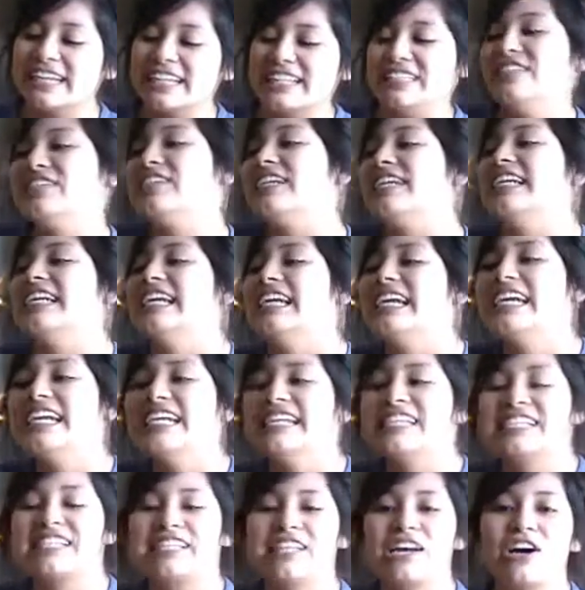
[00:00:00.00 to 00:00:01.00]
going to do it?
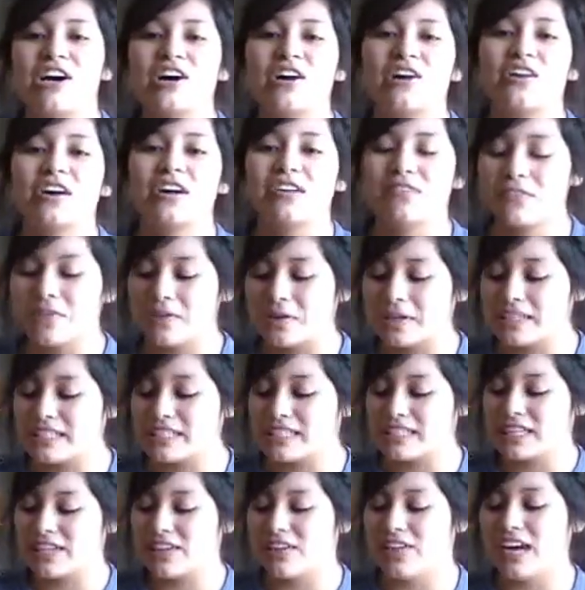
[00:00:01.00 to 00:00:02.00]
So, of
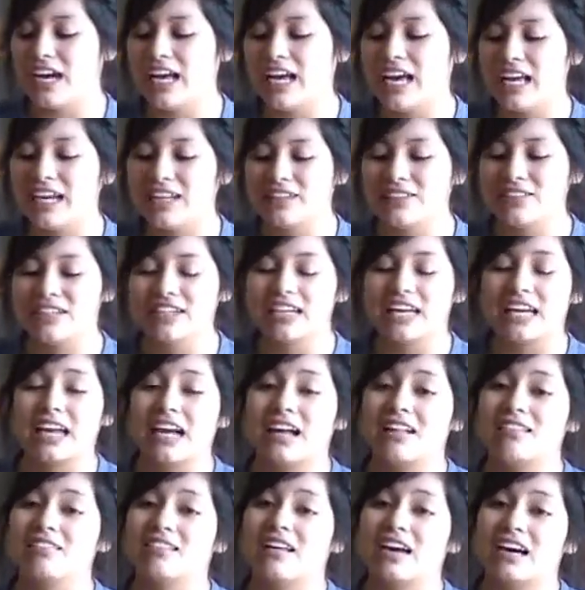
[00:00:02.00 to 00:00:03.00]
course, you know, I had to look at
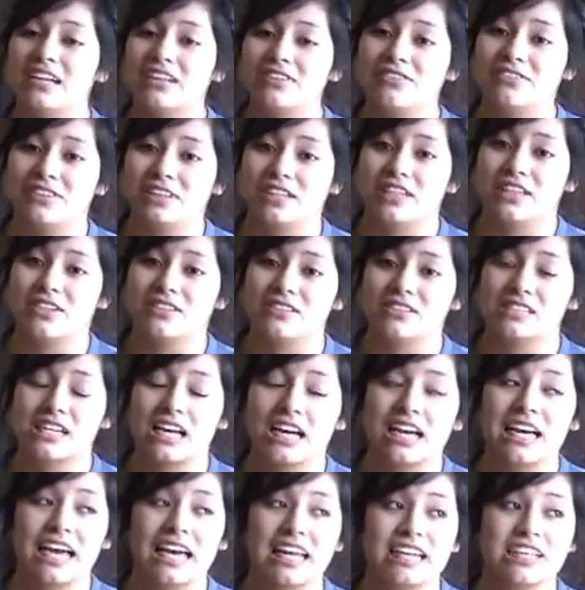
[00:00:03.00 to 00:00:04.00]
a lot of videos.
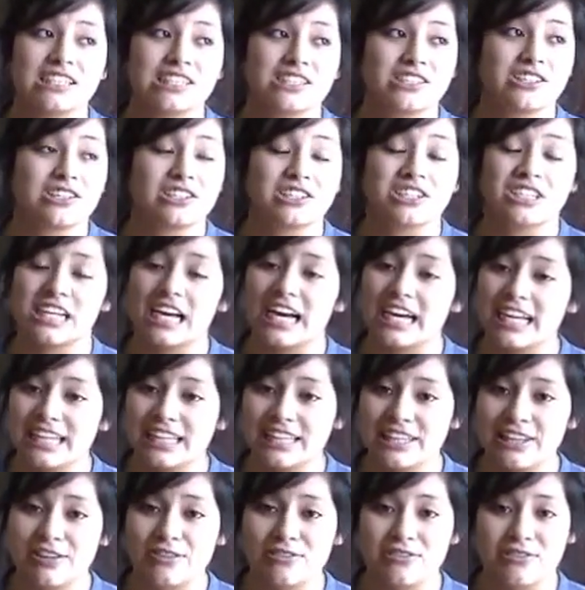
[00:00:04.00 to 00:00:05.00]
I had to search high
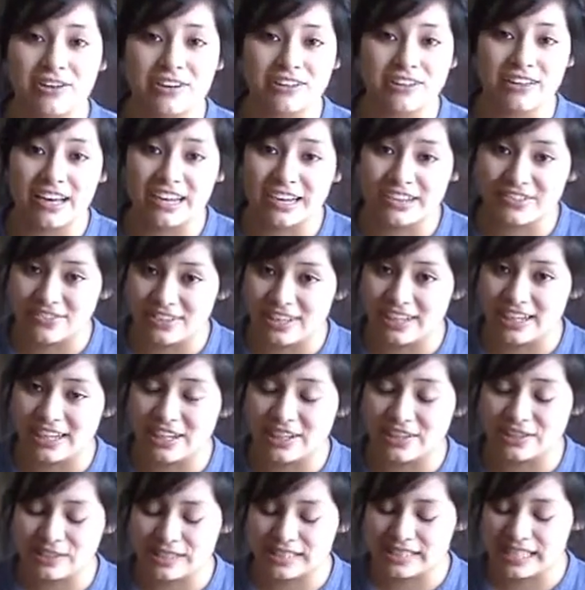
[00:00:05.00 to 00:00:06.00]
and low for a lot of
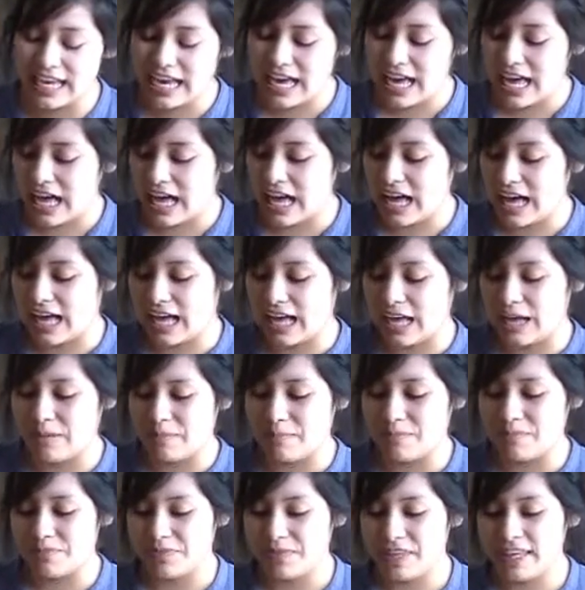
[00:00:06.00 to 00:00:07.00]
videos.
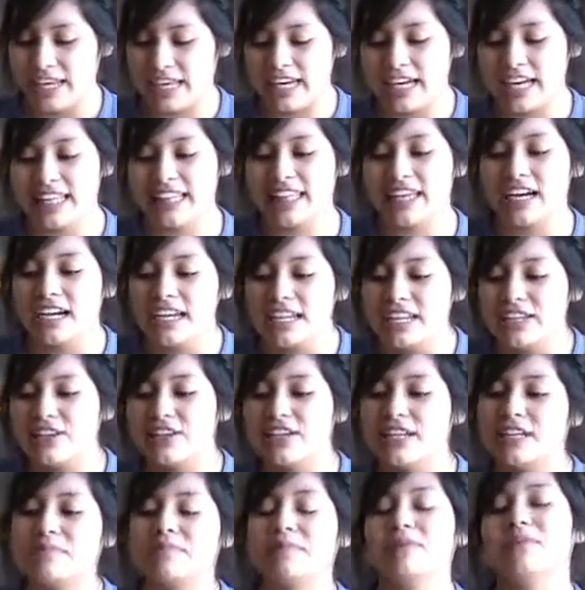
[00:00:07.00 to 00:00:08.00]
Um, and I thought, you know,
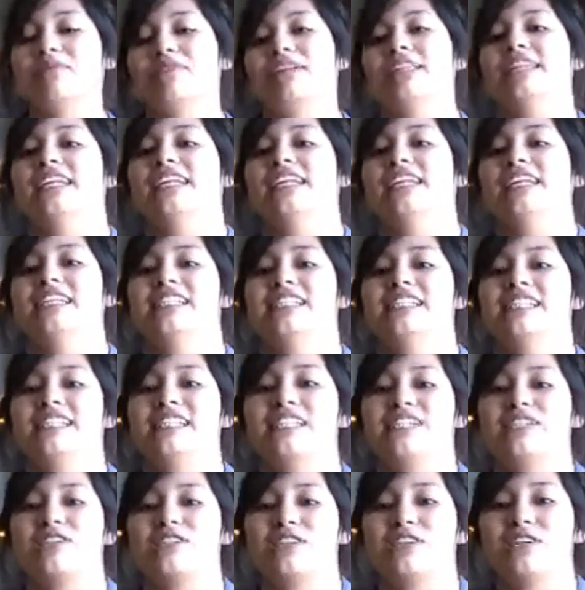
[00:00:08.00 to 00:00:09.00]
it'd be really nice
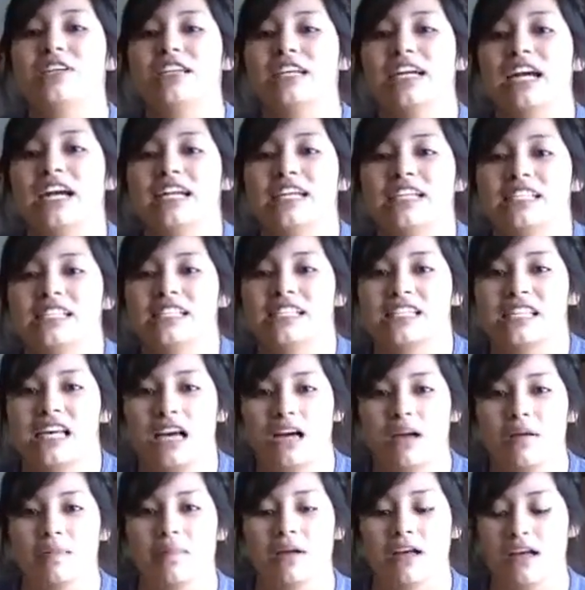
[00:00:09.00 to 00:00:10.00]
to show you guys
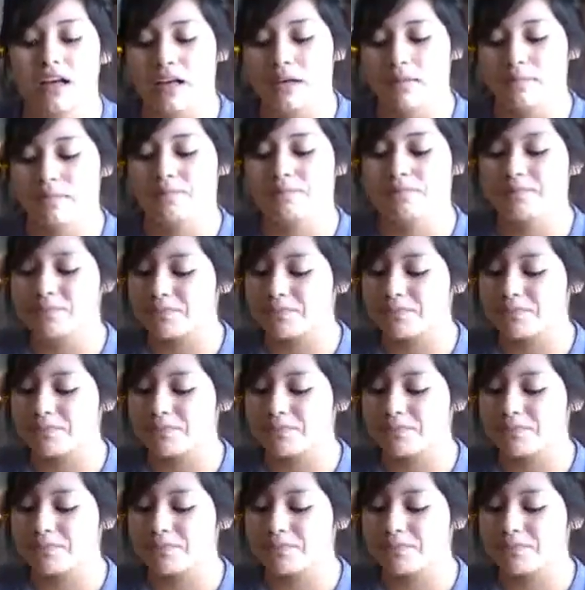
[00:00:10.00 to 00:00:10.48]
some, um,